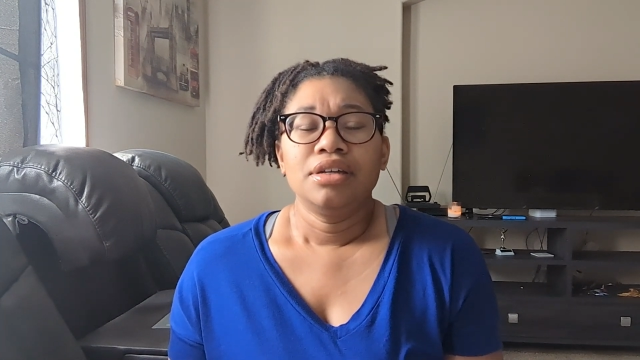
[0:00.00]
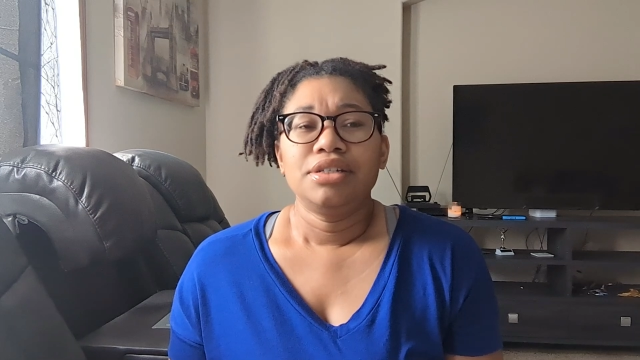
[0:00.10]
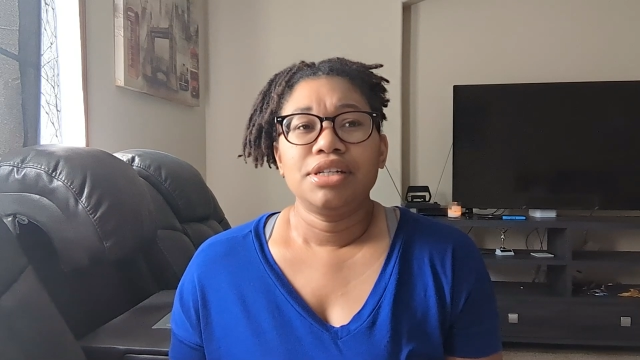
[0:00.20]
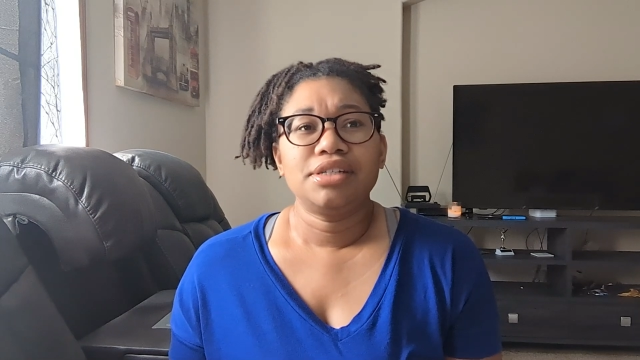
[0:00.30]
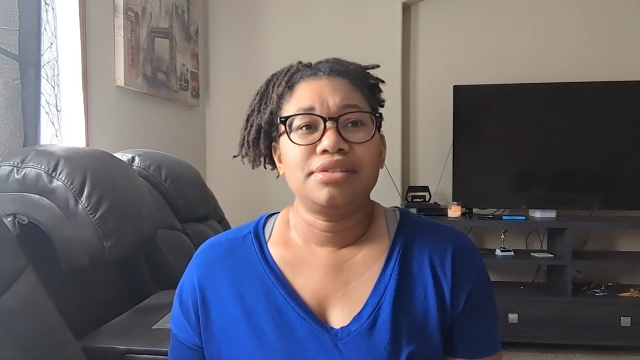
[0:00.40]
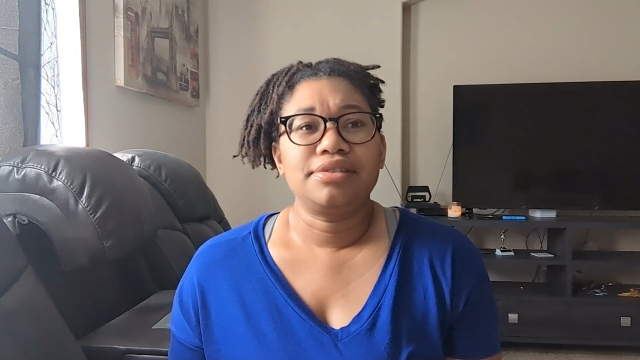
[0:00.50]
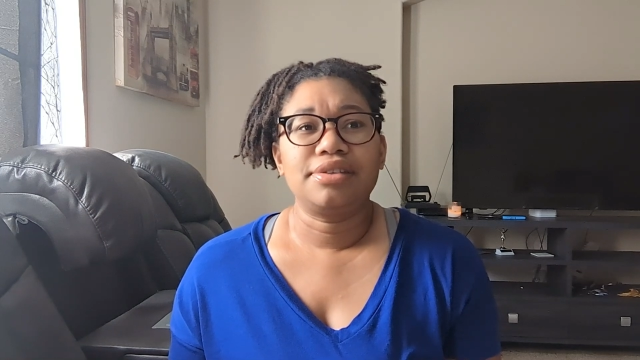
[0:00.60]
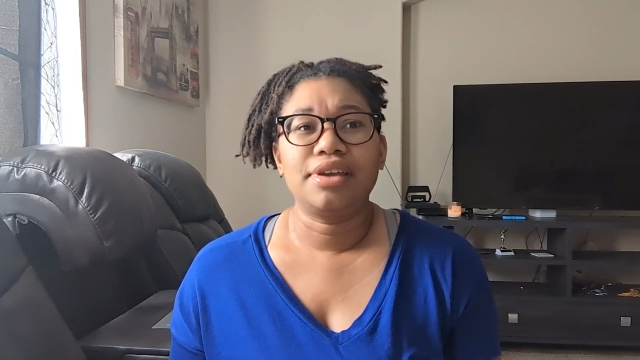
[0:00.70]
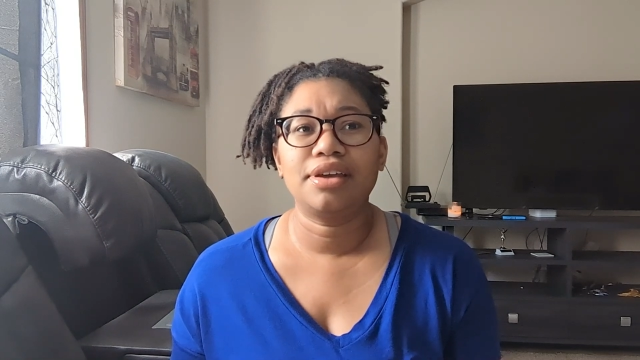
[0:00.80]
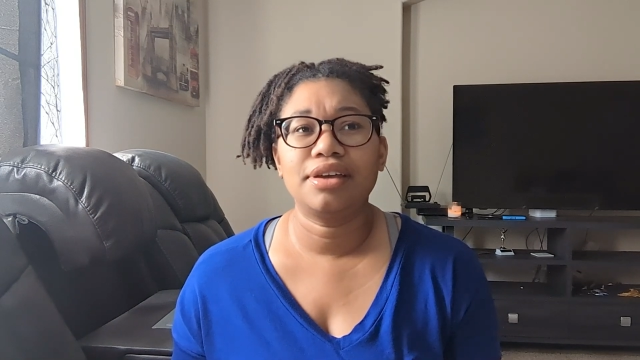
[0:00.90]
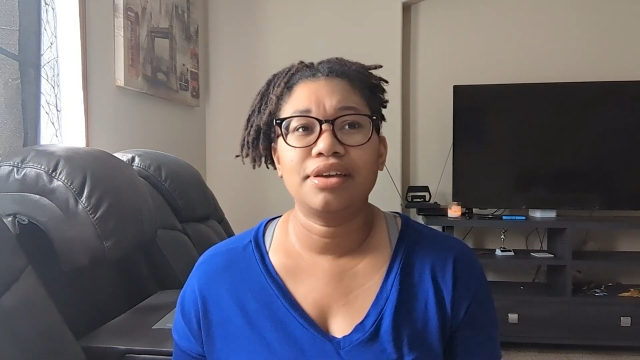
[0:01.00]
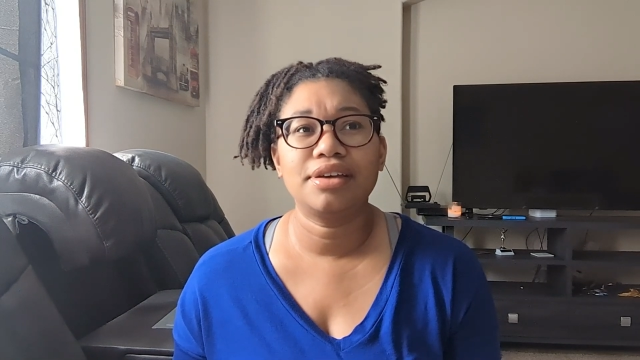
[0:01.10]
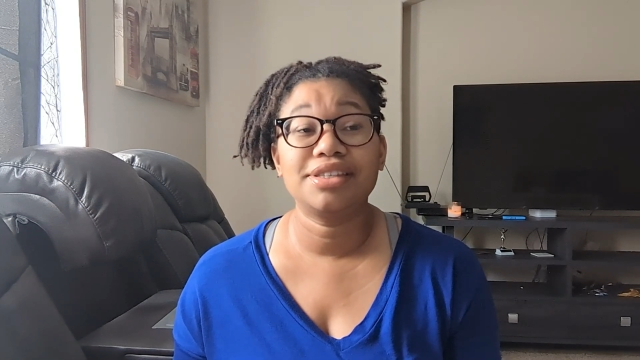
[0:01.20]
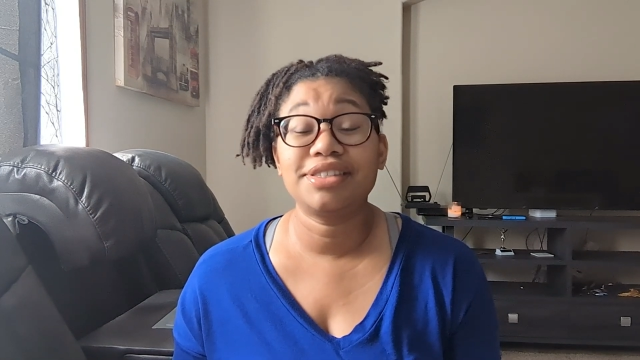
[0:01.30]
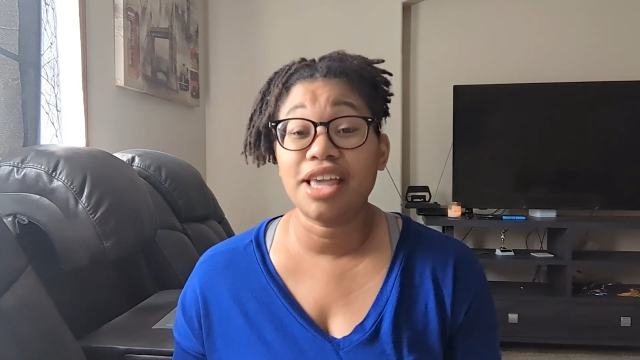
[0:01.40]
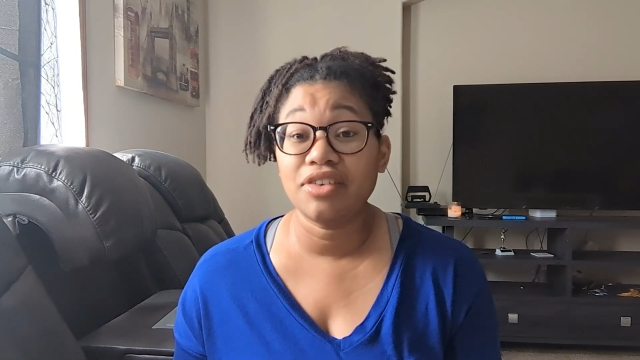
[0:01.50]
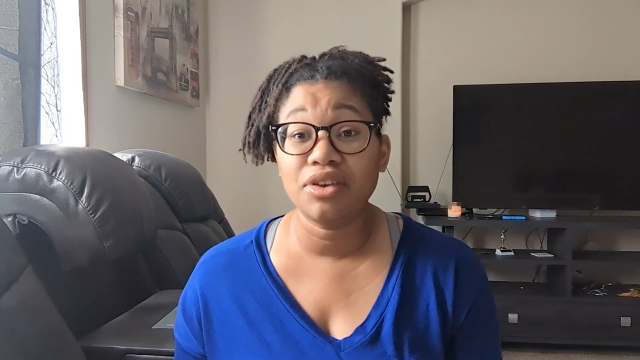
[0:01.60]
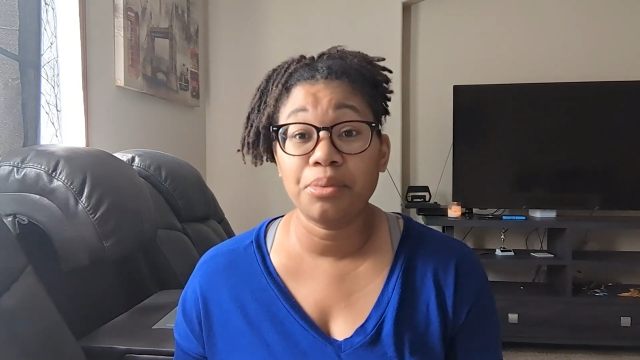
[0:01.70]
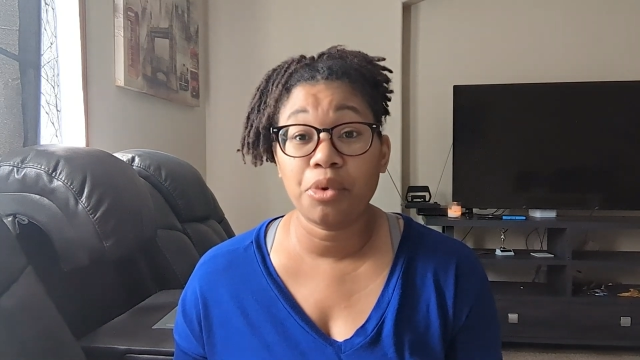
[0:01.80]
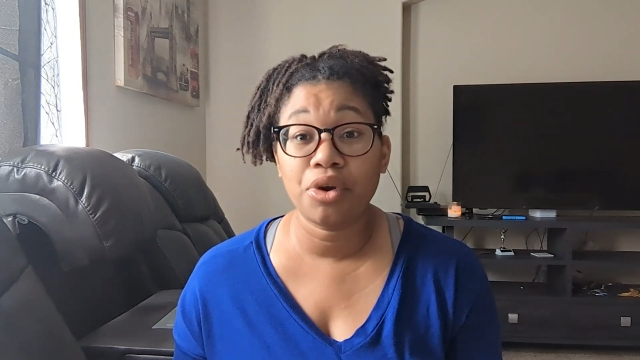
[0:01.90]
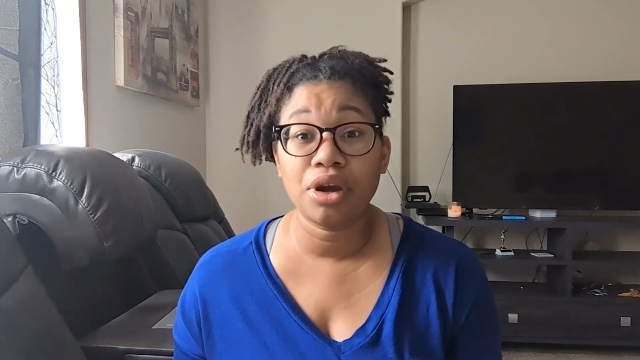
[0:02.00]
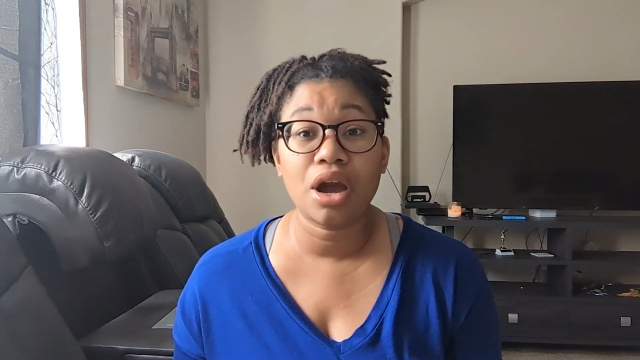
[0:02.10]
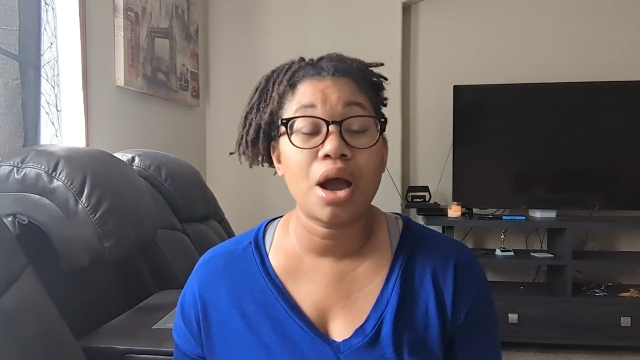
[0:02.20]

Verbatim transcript: just saving more.